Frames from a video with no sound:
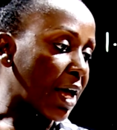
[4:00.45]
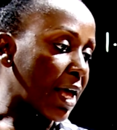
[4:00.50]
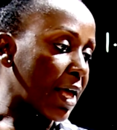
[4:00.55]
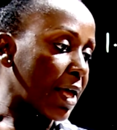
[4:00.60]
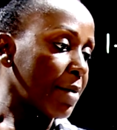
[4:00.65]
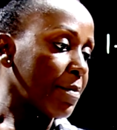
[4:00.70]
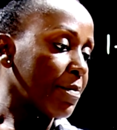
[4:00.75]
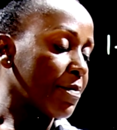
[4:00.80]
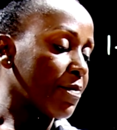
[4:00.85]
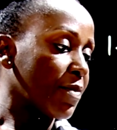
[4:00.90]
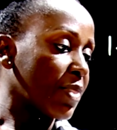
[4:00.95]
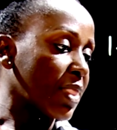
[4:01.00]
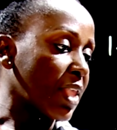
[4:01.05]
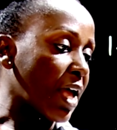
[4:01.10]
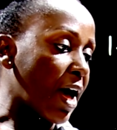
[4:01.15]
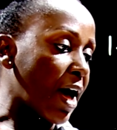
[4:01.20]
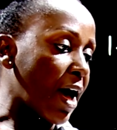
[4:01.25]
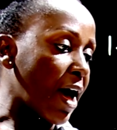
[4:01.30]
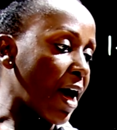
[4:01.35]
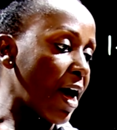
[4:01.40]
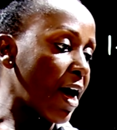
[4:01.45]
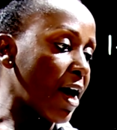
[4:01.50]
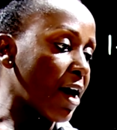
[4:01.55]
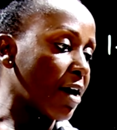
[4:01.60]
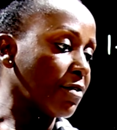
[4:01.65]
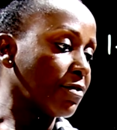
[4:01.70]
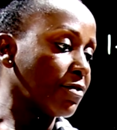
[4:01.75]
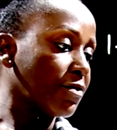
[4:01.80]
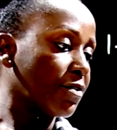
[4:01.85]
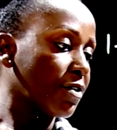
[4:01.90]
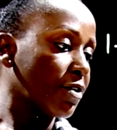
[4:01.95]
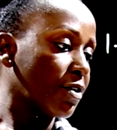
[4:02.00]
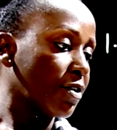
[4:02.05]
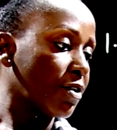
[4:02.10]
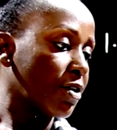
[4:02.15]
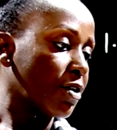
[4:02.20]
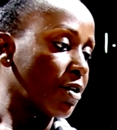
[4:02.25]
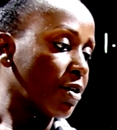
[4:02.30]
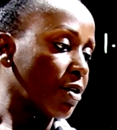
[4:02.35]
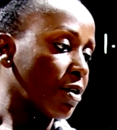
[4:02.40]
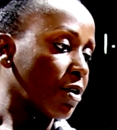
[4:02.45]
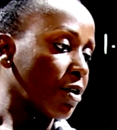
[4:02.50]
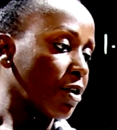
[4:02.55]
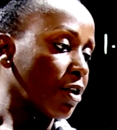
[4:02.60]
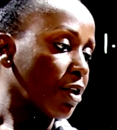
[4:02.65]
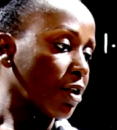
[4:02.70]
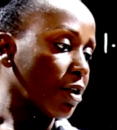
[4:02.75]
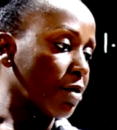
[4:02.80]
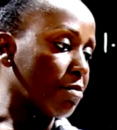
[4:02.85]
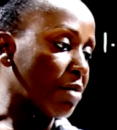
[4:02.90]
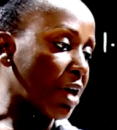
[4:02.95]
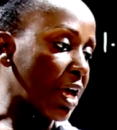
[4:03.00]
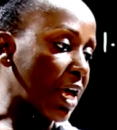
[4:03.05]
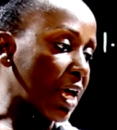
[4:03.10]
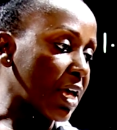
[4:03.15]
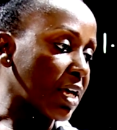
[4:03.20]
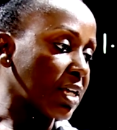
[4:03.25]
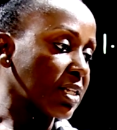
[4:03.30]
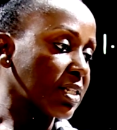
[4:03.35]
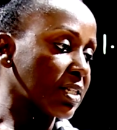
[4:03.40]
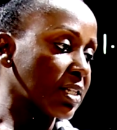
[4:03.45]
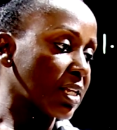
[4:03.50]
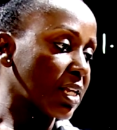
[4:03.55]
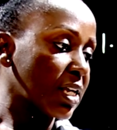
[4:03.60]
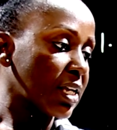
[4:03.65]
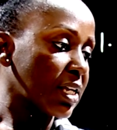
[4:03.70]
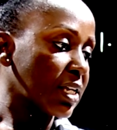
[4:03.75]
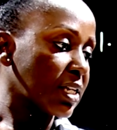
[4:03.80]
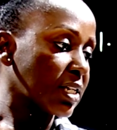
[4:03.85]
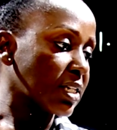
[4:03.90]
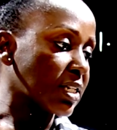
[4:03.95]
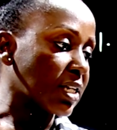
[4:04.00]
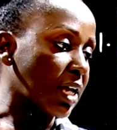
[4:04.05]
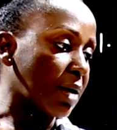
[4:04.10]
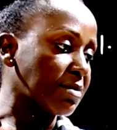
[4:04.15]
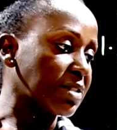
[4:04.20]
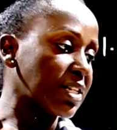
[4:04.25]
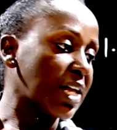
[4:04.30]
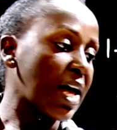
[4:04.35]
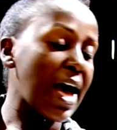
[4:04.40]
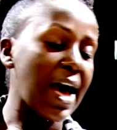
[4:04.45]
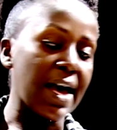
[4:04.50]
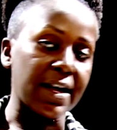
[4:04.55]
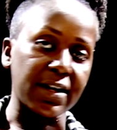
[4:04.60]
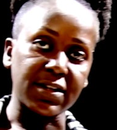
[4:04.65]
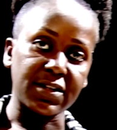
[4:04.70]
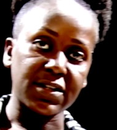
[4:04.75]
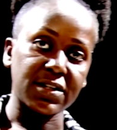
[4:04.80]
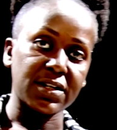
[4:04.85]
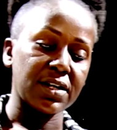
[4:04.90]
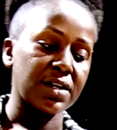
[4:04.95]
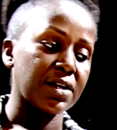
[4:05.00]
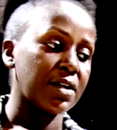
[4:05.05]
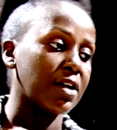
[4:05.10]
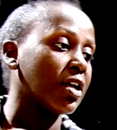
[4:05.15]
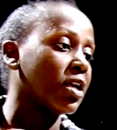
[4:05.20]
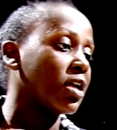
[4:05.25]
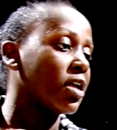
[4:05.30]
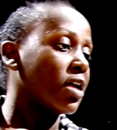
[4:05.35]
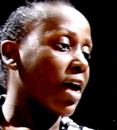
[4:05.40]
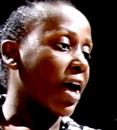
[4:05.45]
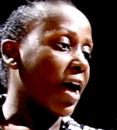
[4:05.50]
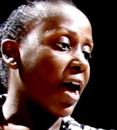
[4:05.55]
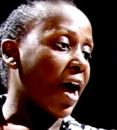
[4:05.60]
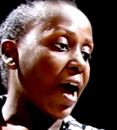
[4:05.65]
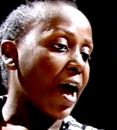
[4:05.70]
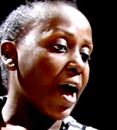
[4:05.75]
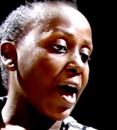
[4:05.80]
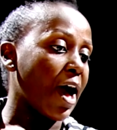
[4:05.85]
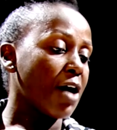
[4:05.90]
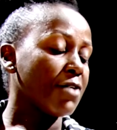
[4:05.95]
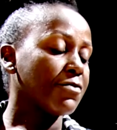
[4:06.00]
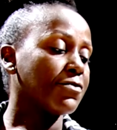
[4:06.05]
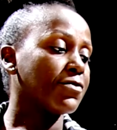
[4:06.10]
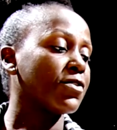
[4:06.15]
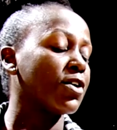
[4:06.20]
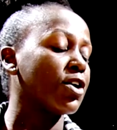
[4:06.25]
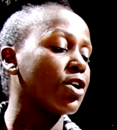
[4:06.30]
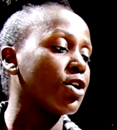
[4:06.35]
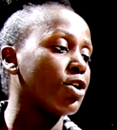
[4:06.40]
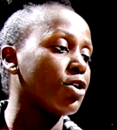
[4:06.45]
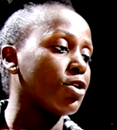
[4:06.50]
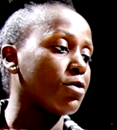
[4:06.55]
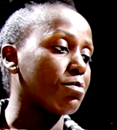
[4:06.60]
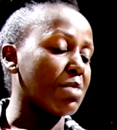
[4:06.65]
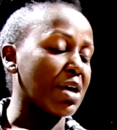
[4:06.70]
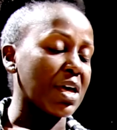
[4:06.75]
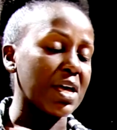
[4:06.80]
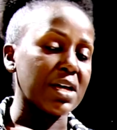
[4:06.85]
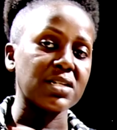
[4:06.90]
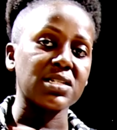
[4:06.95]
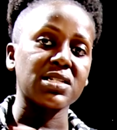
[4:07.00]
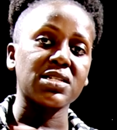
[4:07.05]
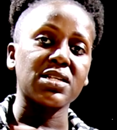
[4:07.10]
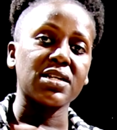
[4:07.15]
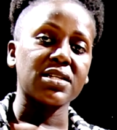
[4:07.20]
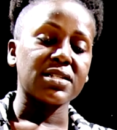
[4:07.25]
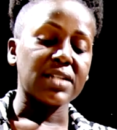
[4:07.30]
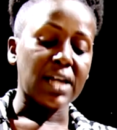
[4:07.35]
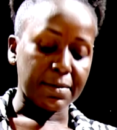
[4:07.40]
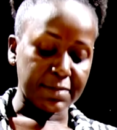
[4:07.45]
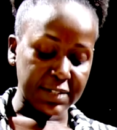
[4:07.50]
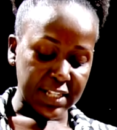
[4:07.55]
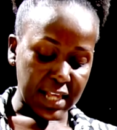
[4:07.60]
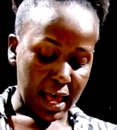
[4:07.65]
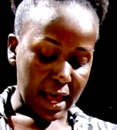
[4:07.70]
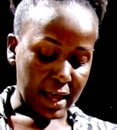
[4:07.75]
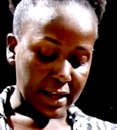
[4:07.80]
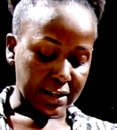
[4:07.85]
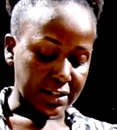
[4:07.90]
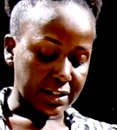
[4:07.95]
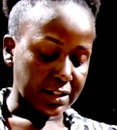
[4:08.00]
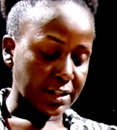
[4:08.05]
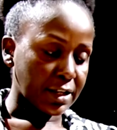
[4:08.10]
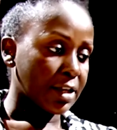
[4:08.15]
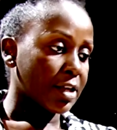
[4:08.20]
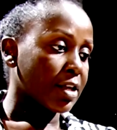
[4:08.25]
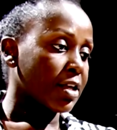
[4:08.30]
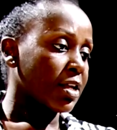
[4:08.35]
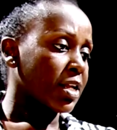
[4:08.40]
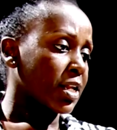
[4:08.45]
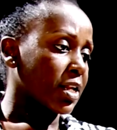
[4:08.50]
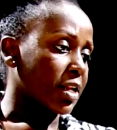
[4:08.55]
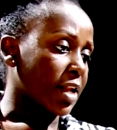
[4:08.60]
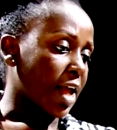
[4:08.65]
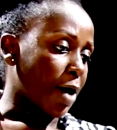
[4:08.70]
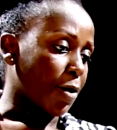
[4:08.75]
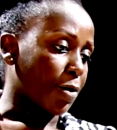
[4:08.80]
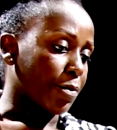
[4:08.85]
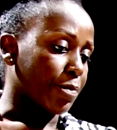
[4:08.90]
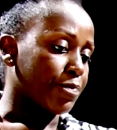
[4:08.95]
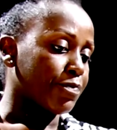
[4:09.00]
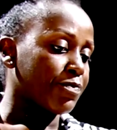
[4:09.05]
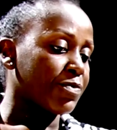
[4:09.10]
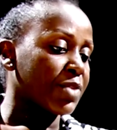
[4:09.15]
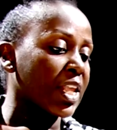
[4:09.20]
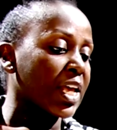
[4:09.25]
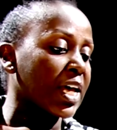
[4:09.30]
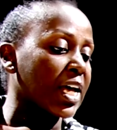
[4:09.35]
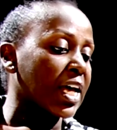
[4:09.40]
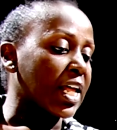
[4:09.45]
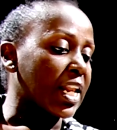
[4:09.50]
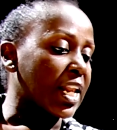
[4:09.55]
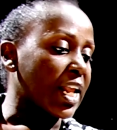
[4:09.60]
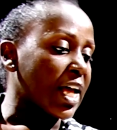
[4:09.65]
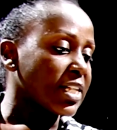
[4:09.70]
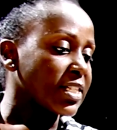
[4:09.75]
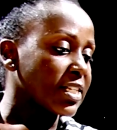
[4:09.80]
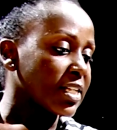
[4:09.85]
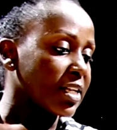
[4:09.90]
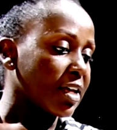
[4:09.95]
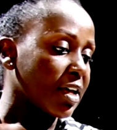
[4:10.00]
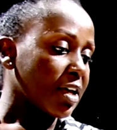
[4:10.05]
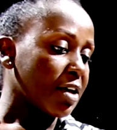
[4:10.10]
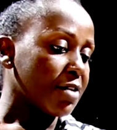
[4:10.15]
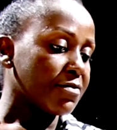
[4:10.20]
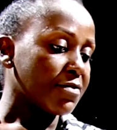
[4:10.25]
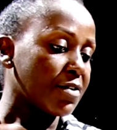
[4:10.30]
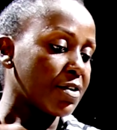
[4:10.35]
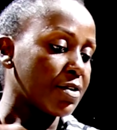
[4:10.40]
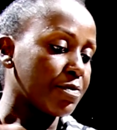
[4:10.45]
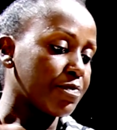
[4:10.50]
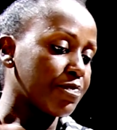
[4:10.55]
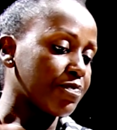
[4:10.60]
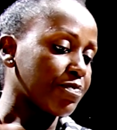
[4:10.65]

by a half base times height. A half base times height. Now, let's give